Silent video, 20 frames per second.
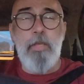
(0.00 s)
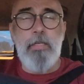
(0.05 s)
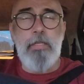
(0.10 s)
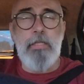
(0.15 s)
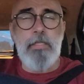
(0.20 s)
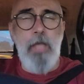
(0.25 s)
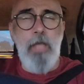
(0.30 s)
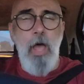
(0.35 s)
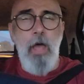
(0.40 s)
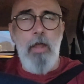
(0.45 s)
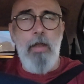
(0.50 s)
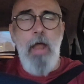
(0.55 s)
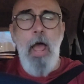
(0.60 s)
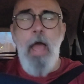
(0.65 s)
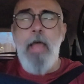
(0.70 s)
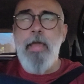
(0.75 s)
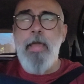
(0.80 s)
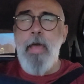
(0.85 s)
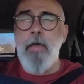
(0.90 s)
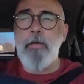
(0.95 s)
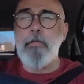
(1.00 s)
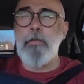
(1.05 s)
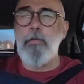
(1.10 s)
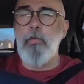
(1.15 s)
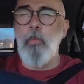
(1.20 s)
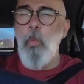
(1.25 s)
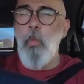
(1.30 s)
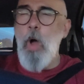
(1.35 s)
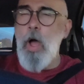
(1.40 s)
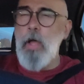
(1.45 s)
the son, I
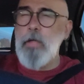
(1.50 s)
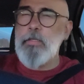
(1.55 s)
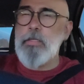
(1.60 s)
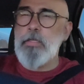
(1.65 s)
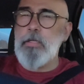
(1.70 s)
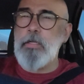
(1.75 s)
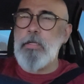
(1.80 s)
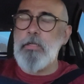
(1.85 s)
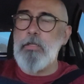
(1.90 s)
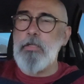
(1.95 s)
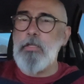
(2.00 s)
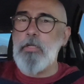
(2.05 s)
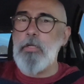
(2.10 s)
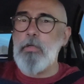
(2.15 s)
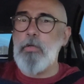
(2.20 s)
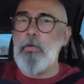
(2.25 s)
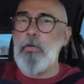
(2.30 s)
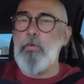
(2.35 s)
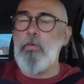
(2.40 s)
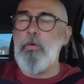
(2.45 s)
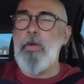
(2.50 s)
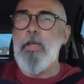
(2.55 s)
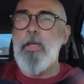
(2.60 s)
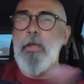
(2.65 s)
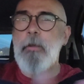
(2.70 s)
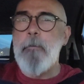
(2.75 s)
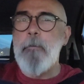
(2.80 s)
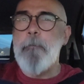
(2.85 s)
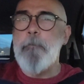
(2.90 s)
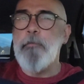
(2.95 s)
guess, wanted to
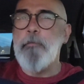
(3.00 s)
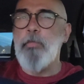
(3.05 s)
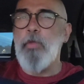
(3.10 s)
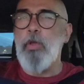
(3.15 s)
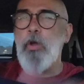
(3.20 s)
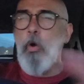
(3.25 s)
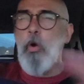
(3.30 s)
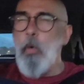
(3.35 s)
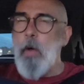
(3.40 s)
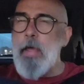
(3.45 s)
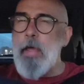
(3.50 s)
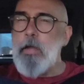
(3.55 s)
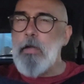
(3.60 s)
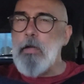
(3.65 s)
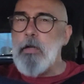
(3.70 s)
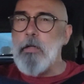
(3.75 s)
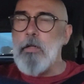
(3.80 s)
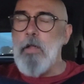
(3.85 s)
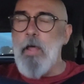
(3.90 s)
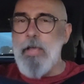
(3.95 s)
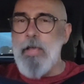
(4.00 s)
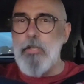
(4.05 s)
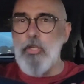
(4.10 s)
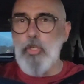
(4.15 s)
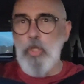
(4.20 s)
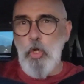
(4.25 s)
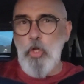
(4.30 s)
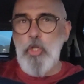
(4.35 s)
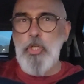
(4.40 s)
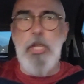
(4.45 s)
quit like
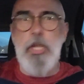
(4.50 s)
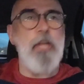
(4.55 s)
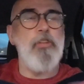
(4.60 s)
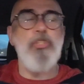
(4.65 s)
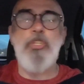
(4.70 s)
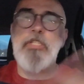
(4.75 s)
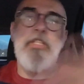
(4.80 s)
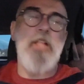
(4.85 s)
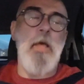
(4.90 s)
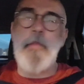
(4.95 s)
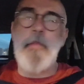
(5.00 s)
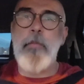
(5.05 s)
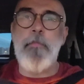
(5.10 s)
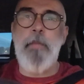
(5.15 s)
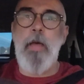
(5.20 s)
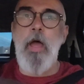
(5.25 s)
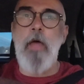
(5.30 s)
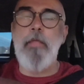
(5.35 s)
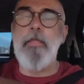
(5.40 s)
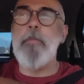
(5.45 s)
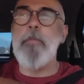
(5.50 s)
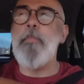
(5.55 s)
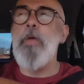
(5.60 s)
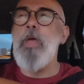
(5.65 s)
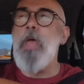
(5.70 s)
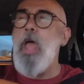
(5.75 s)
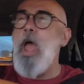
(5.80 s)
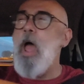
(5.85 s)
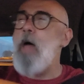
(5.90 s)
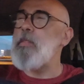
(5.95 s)
searching and just let me buy
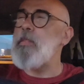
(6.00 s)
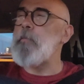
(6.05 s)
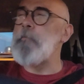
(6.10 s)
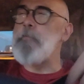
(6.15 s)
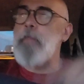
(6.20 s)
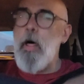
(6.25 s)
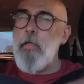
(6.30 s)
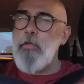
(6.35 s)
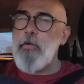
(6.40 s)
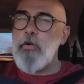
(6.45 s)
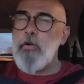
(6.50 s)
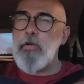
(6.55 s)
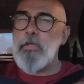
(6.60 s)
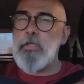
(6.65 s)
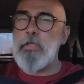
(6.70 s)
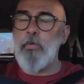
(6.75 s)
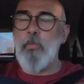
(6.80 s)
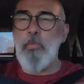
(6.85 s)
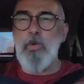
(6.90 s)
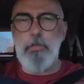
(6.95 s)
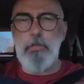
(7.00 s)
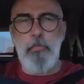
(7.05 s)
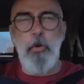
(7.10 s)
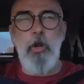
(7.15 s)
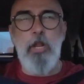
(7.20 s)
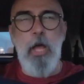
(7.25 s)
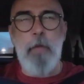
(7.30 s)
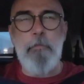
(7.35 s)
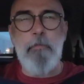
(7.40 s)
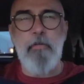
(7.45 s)
them, and the mother was
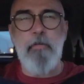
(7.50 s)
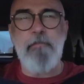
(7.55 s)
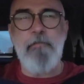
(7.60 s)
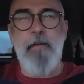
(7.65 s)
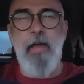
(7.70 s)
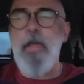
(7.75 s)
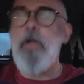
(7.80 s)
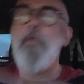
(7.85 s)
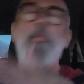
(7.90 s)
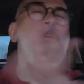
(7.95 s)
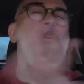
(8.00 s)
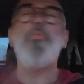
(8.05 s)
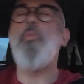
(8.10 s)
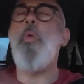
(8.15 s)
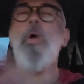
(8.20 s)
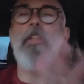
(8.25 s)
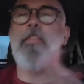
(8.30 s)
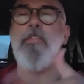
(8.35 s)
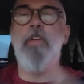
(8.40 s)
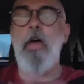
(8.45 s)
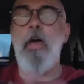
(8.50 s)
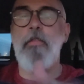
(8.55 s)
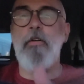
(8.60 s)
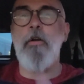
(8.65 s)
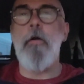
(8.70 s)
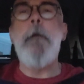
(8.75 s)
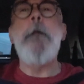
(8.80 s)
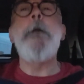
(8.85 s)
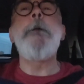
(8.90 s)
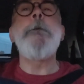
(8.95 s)
putting up a fight, or is one or the
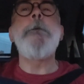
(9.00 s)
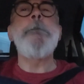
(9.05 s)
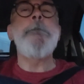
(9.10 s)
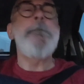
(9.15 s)
other.